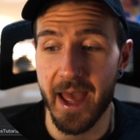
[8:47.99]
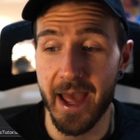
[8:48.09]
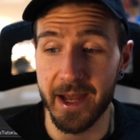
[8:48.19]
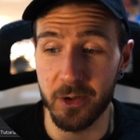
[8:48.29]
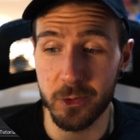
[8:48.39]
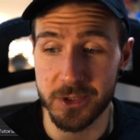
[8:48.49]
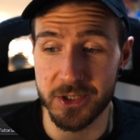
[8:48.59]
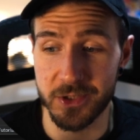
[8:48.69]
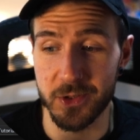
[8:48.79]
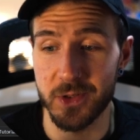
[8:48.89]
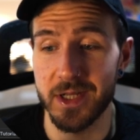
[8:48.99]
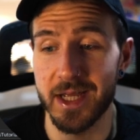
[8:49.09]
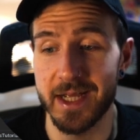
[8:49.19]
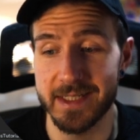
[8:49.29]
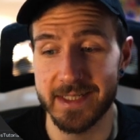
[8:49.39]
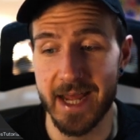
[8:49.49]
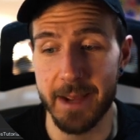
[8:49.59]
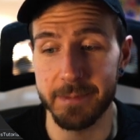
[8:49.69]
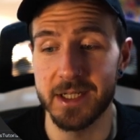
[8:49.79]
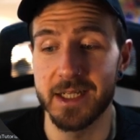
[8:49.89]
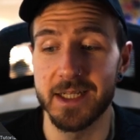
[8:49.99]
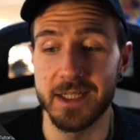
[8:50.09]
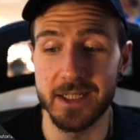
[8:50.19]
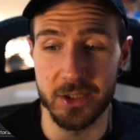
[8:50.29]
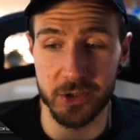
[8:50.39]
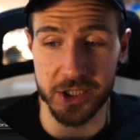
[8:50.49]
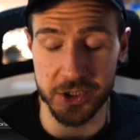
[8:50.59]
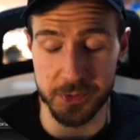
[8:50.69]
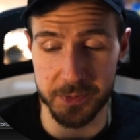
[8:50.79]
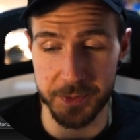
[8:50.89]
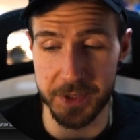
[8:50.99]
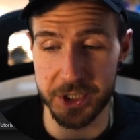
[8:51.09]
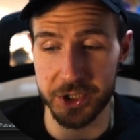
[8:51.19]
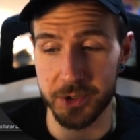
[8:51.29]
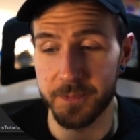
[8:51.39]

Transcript: and also accept the location permission.